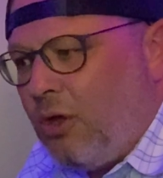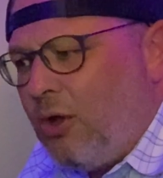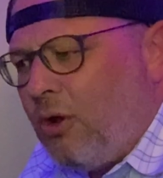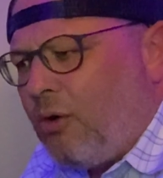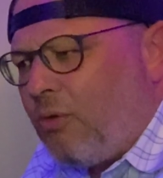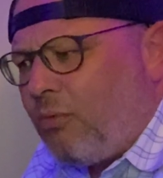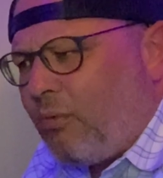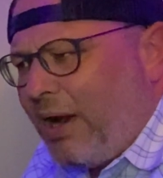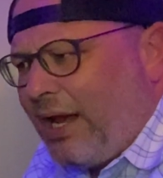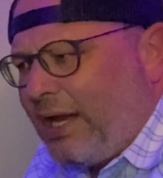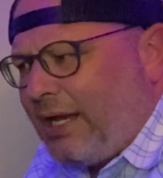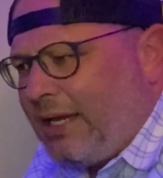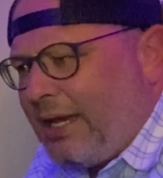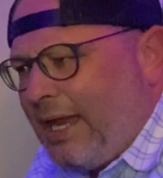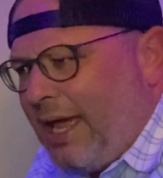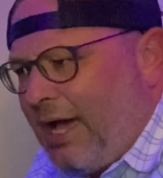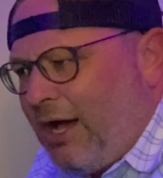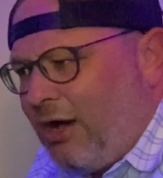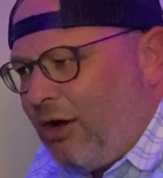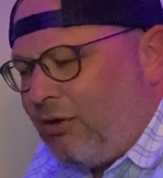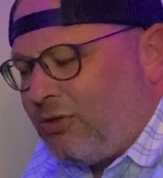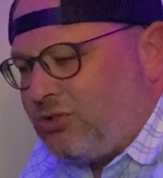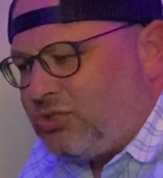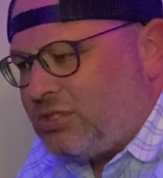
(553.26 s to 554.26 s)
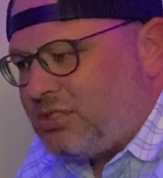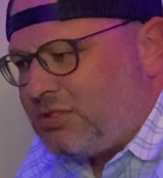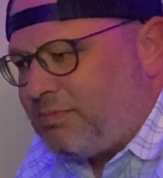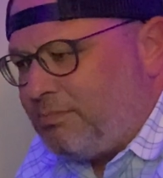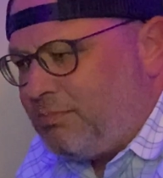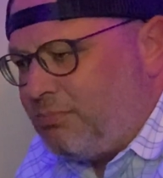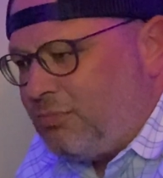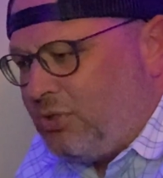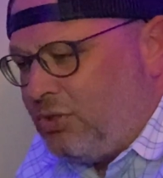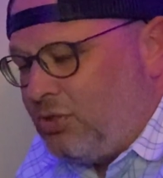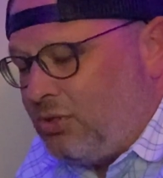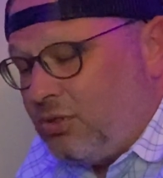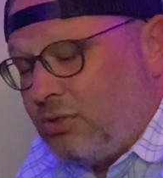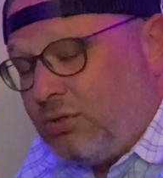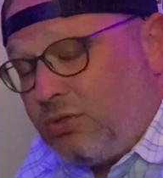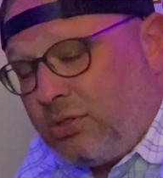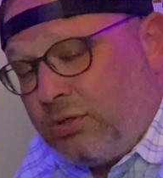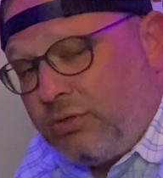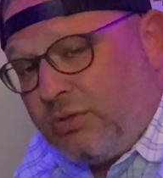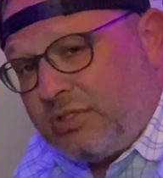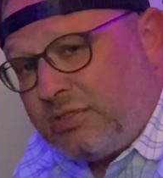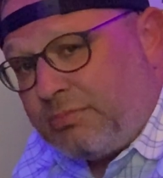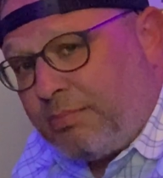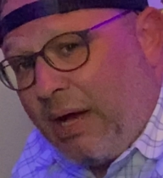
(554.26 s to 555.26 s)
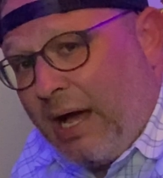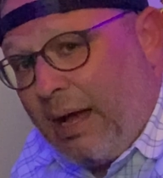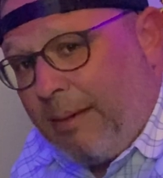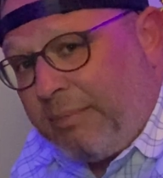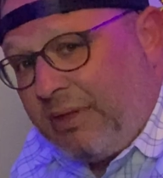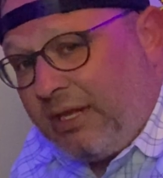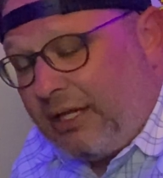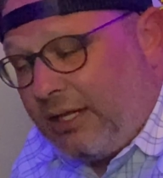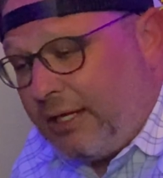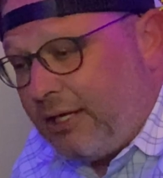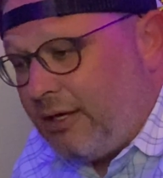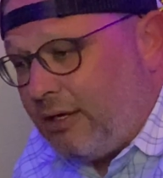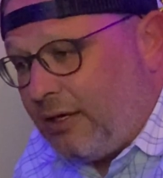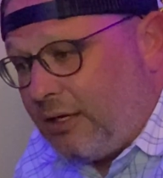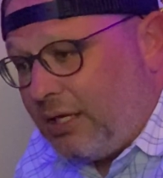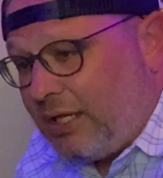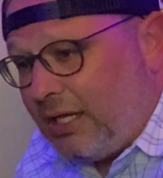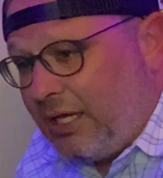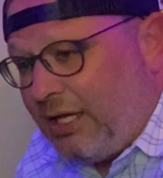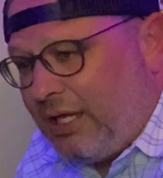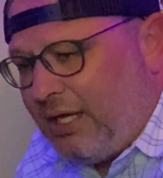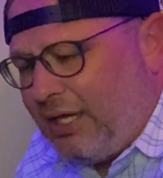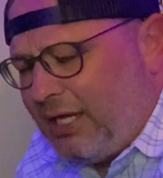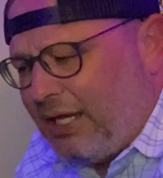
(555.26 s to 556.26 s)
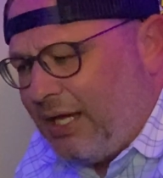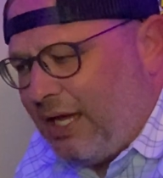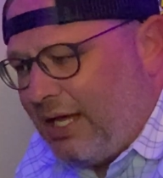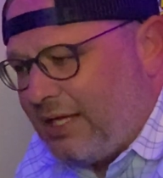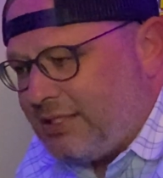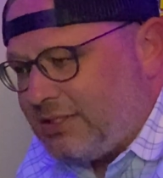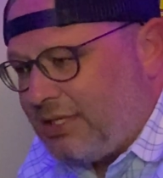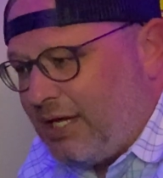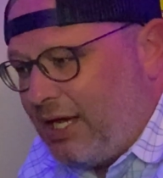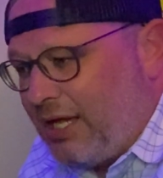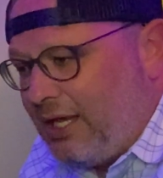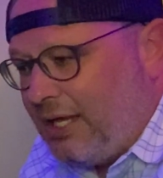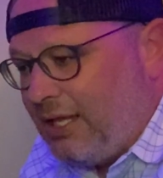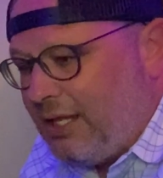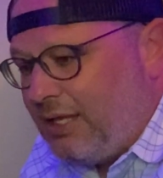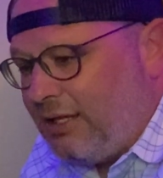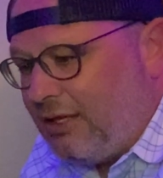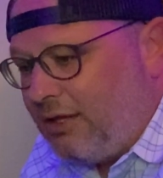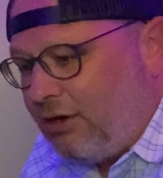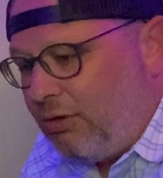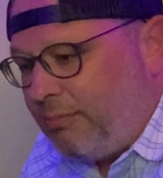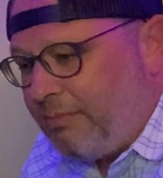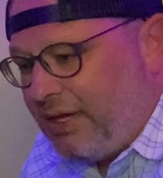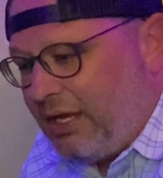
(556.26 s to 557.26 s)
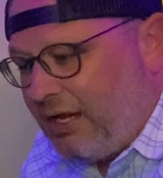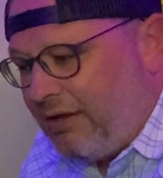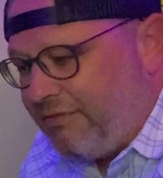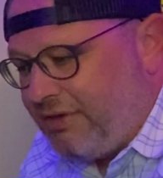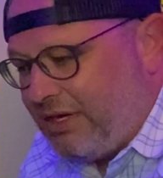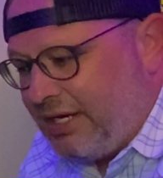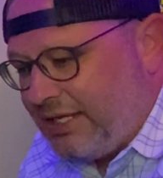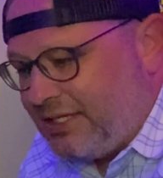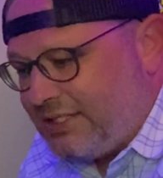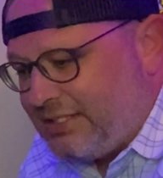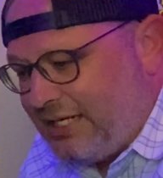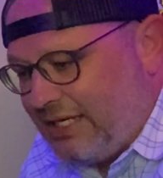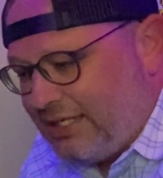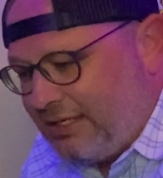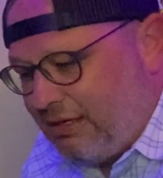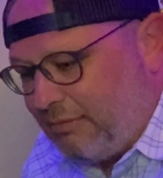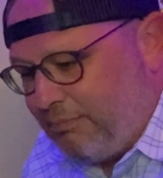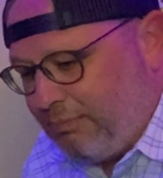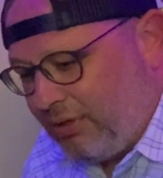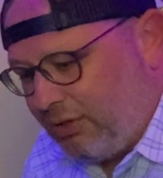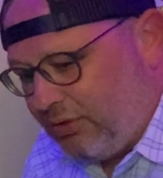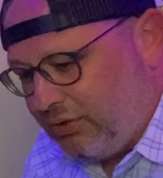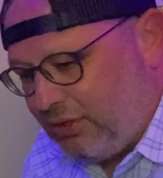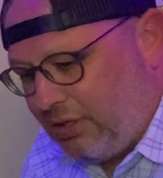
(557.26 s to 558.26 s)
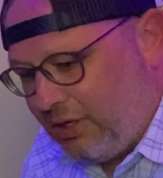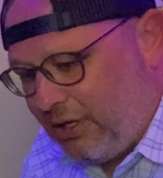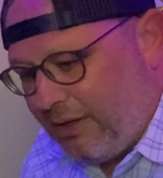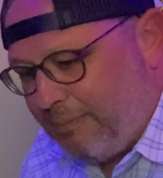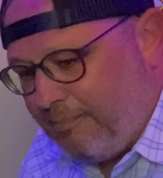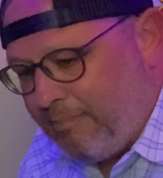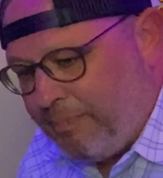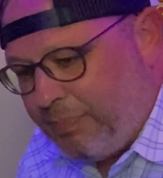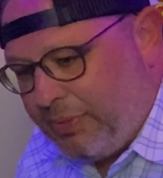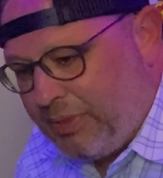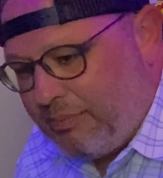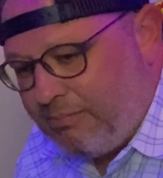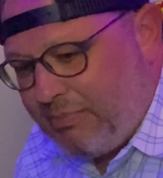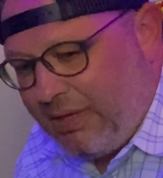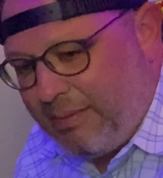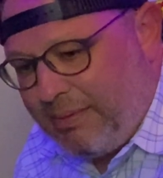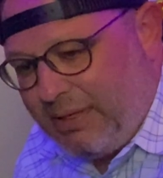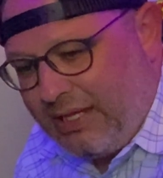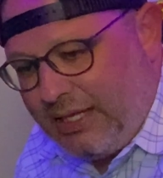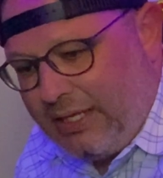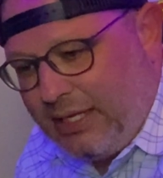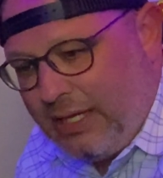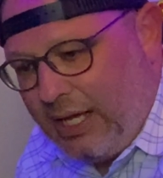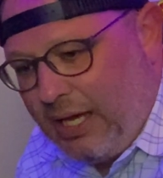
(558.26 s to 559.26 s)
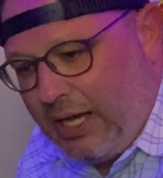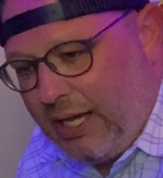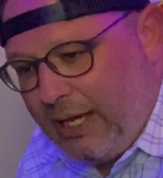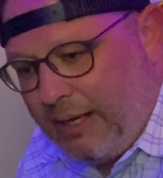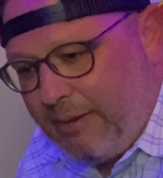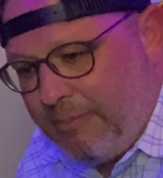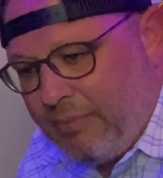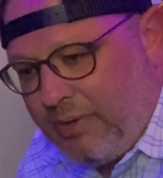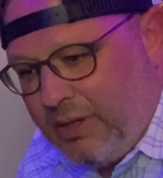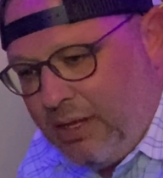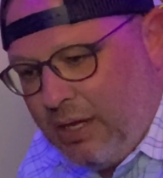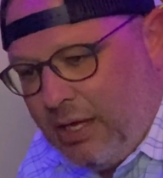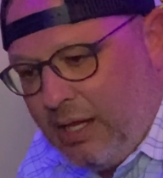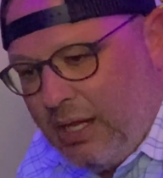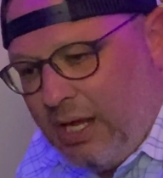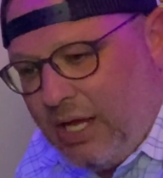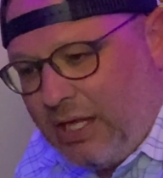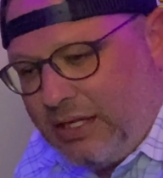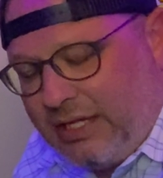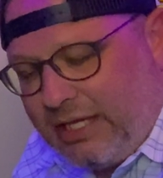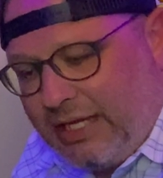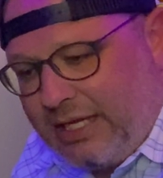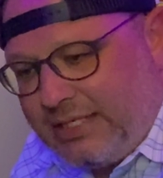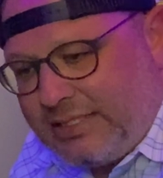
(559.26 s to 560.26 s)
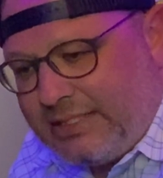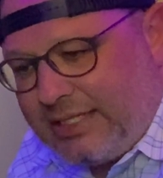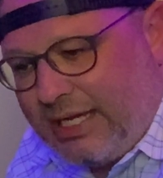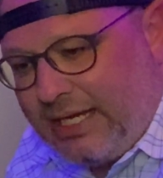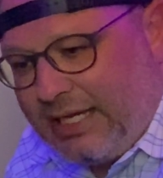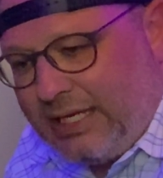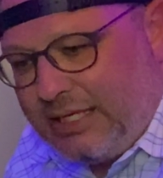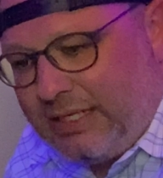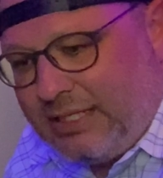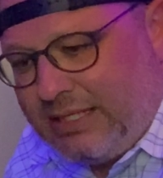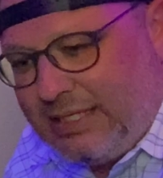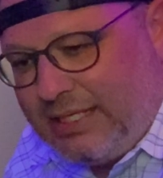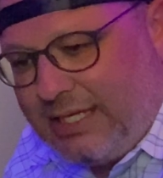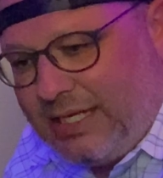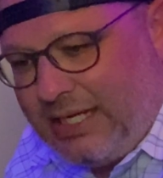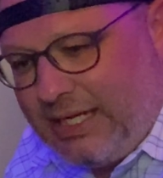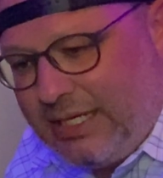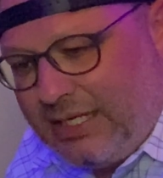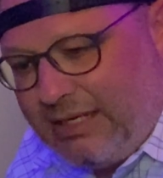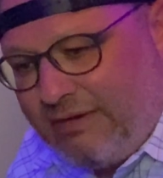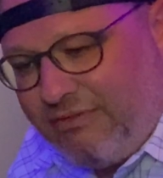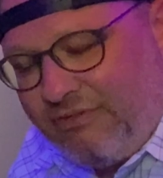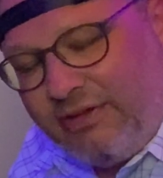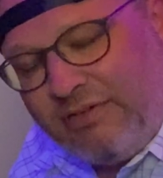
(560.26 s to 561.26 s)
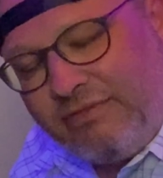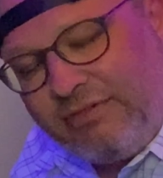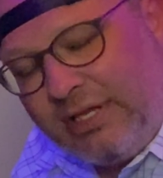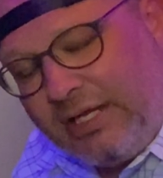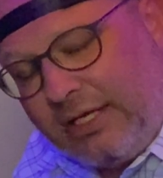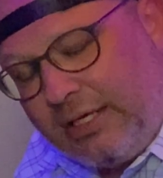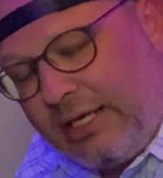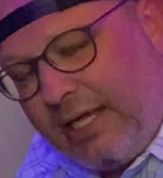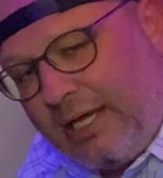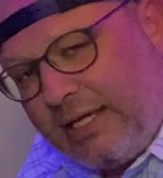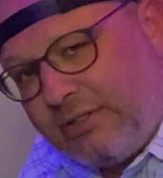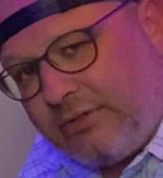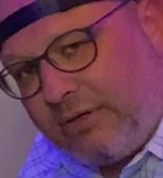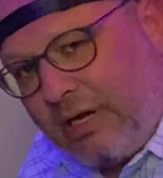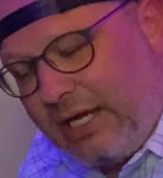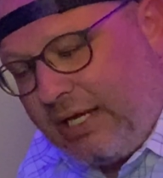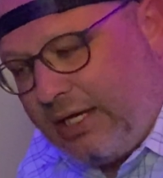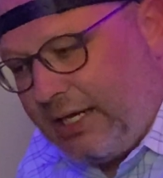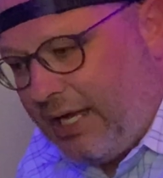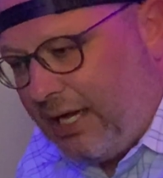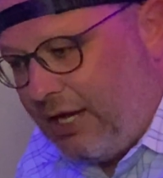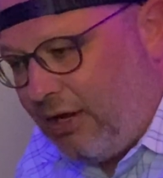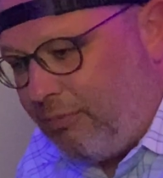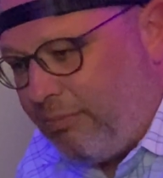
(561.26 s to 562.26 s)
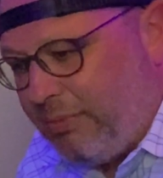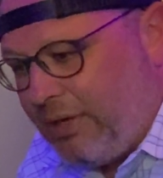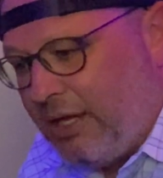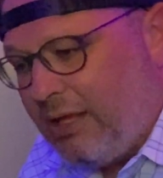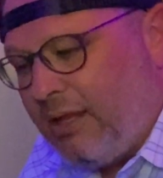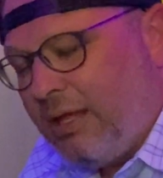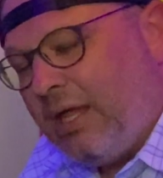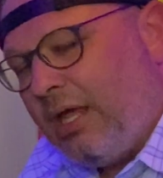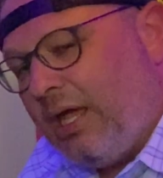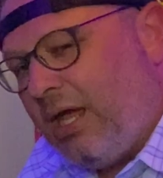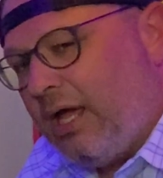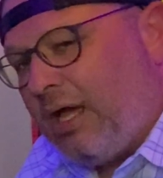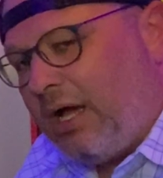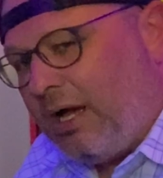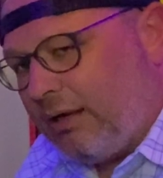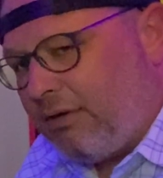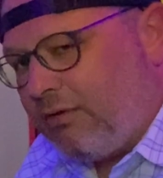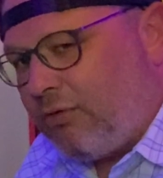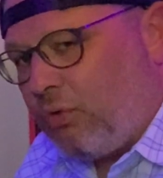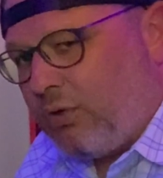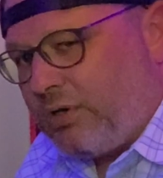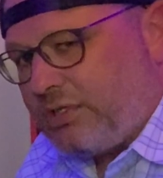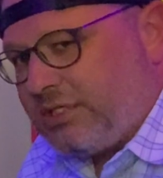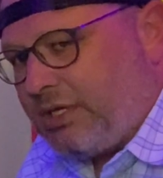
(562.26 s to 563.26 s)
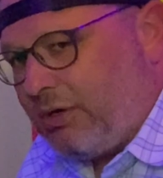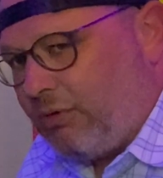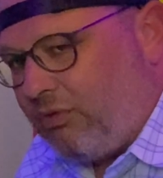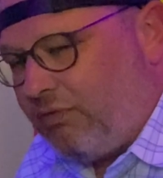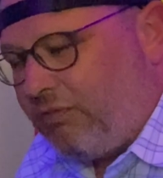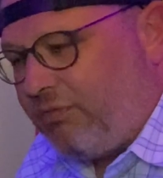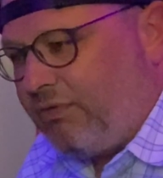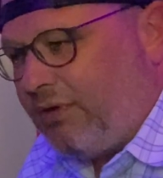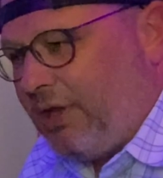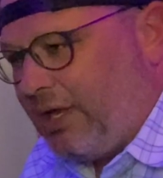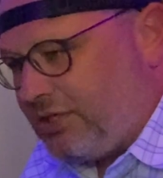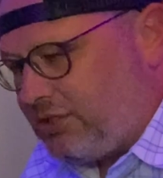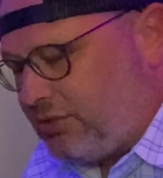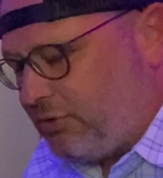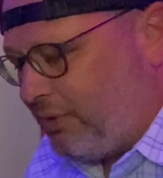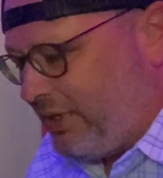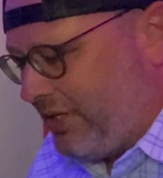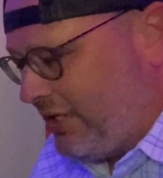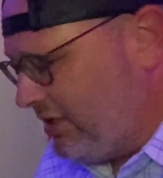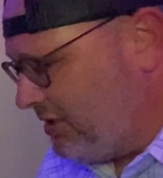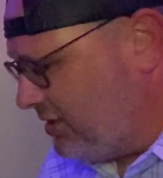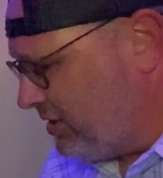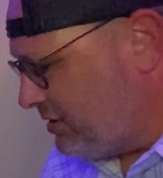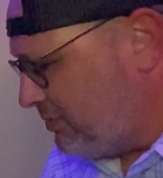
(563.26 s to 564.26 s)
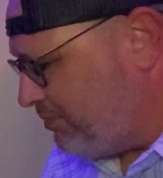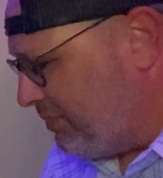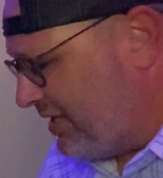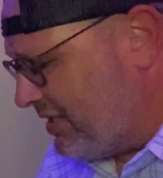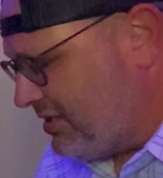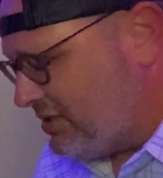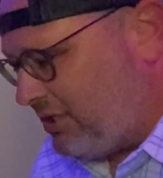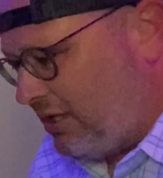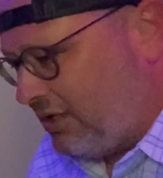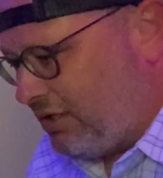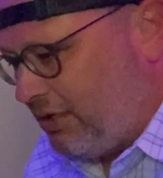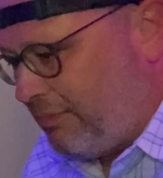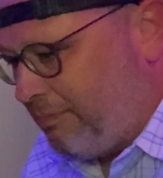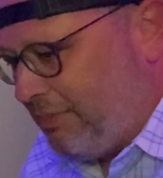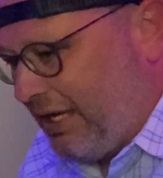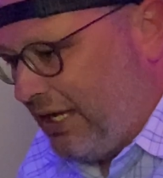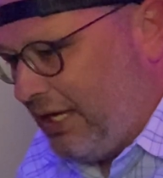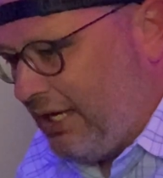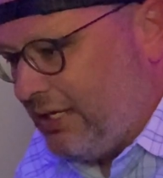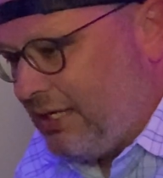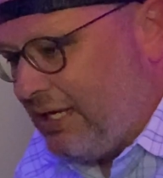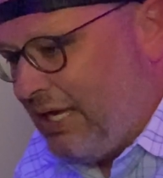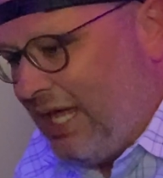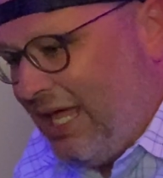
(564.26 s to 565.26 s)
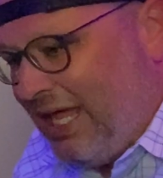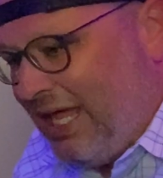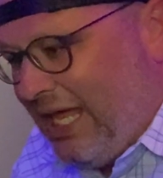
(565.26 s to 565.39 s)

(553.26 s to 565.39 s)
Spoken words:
right now, just due to his popularity, he has a little bit of an extended build time. Maybe I think he's saying 10 to 15 days right now, but of course that will fluctuate just based on demand.